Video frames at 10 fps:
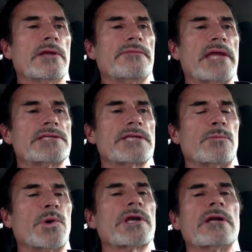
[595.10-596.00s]
they
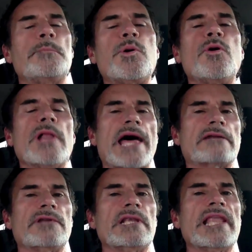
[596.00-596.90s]
said, We're going to pull out
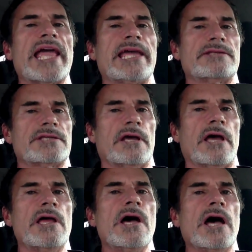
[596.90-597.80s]
of
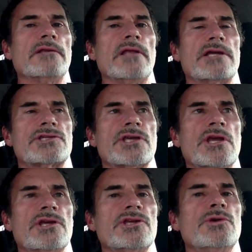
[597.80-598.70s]
Atlanta unless
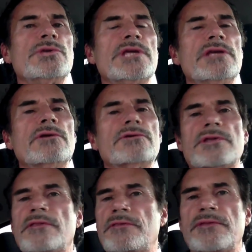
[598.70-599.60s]
you yield
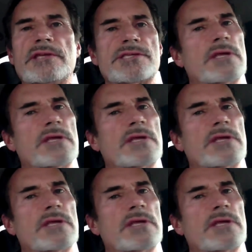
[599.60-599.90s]
to the things